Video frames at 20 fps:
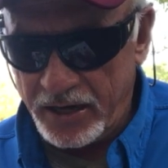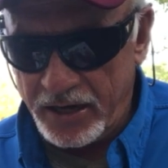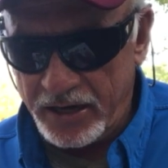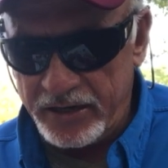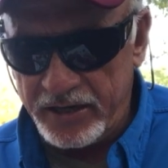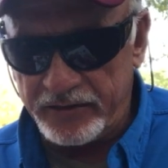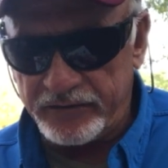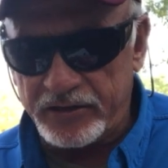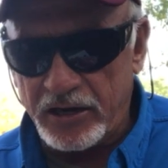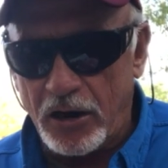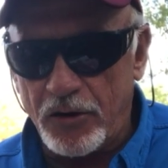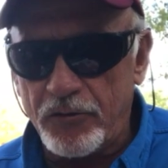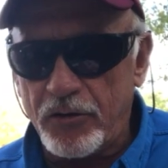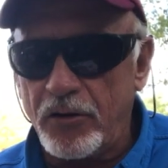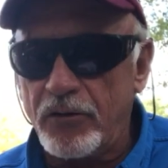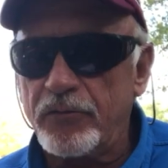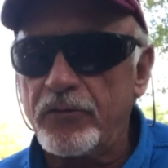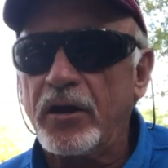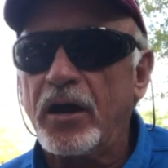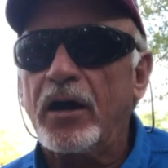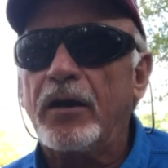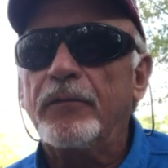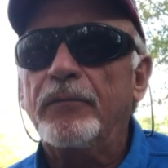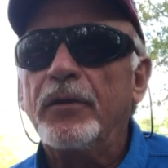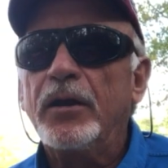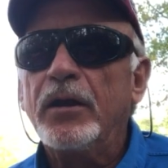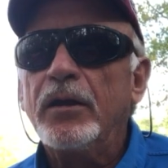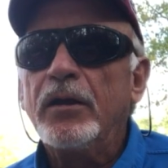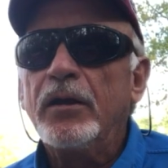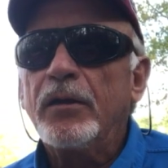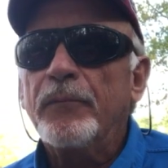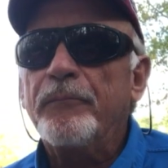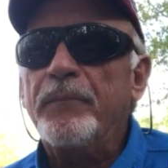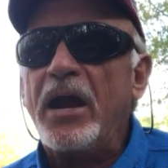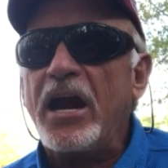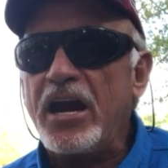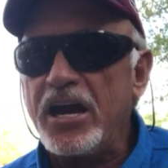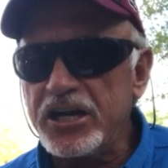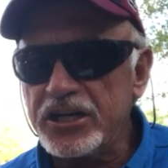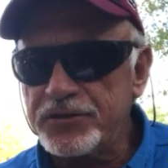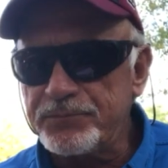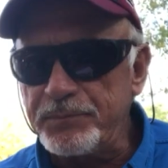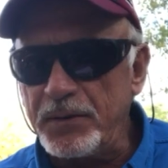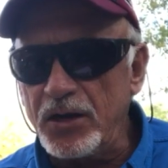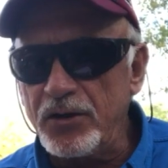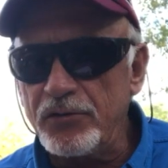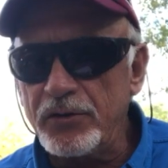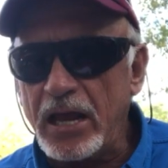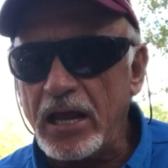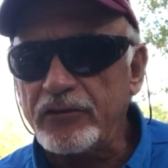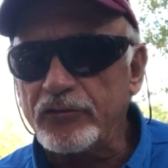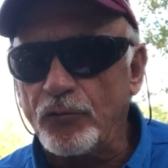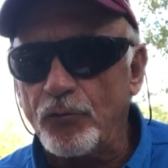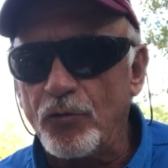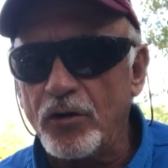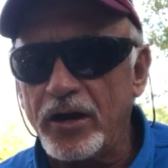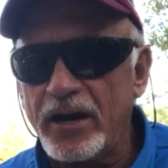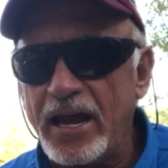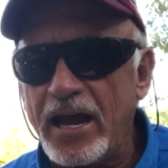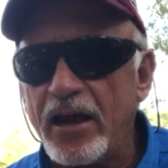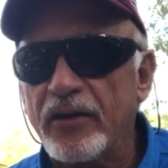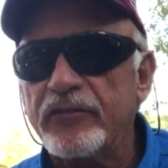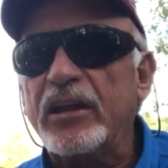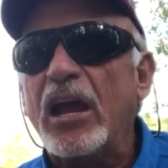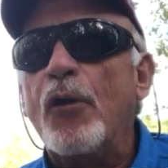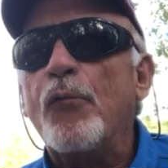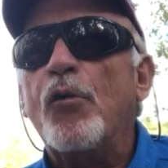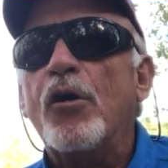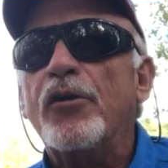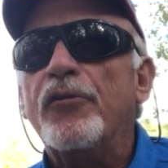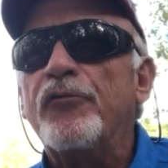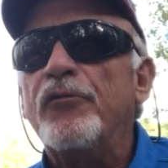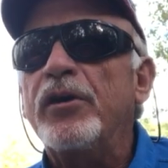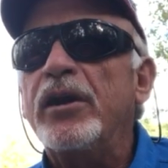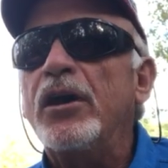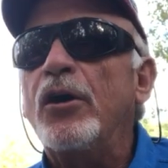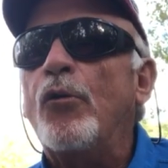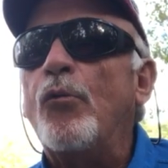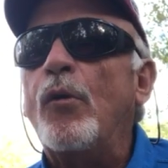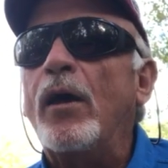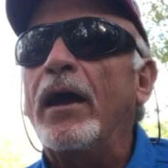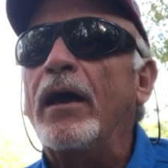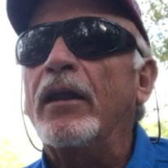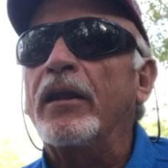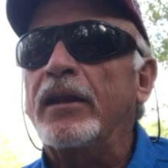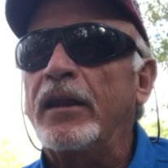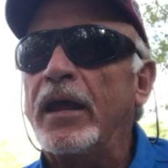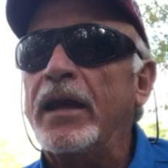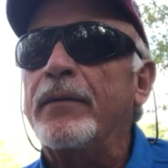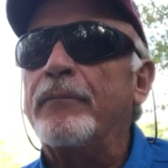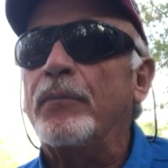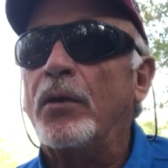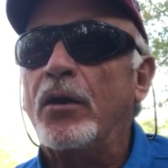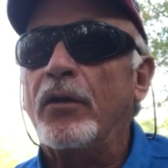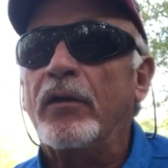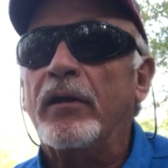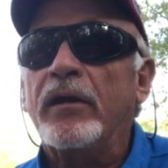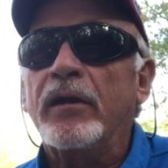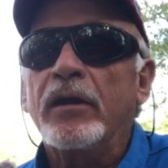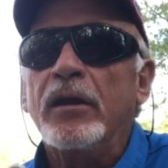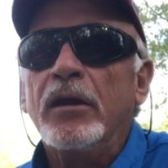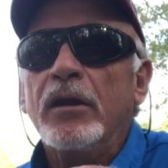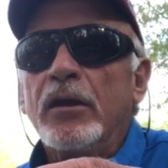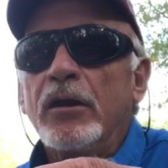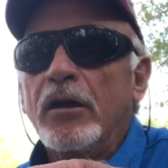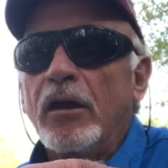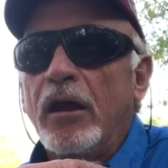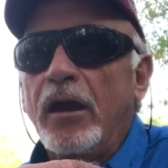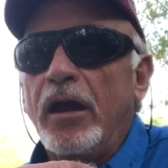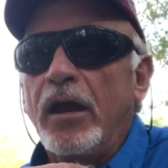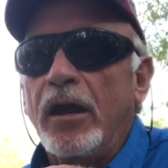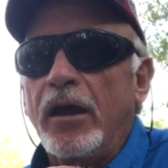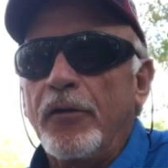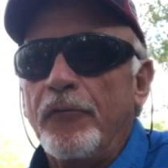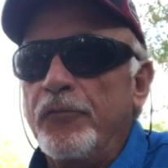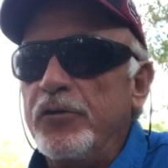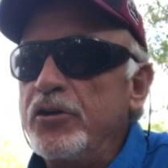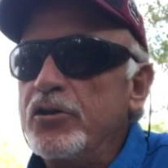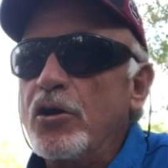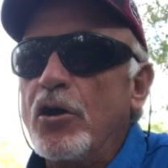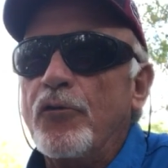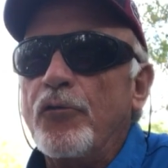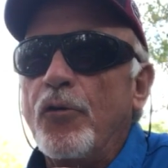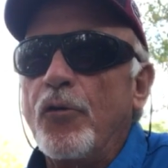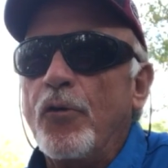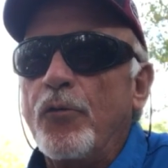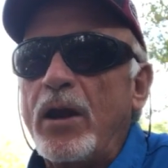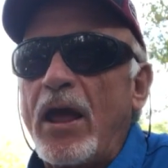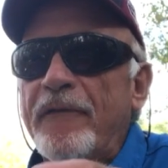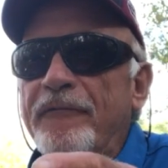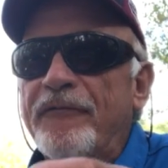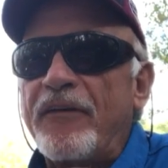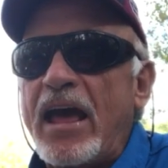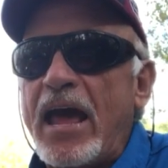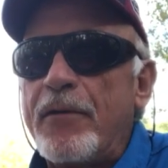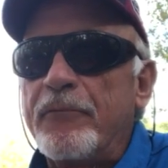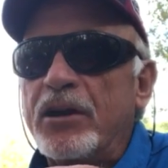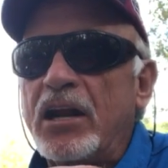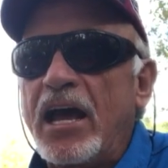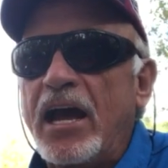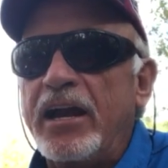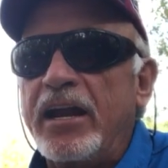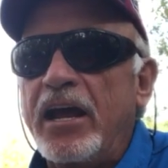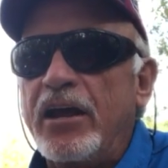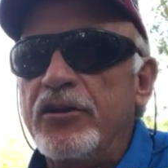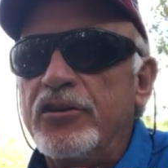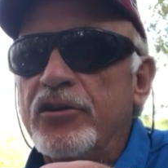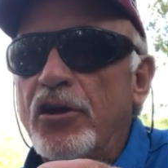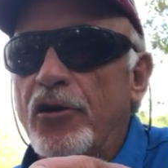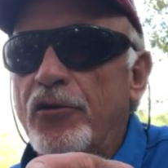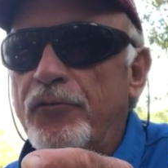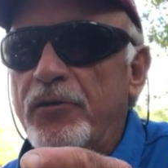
this doggone Barry spoon, that's a 1 ounce. That worked real well in Lake Murray. And when you go to that flat one like that and you go to